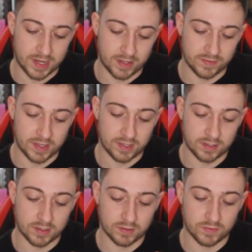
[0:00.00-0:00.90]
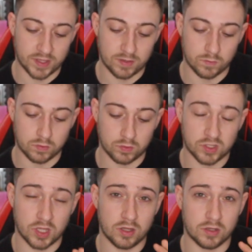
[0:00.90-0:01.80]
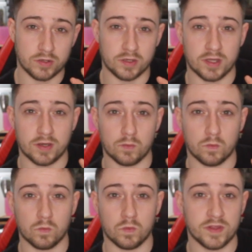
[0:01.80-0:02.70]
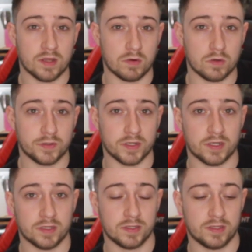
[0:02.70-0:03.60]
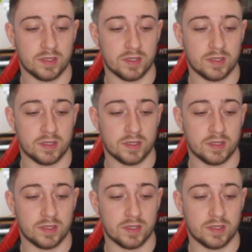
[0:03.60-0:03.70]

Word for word: and then they will turn when they're older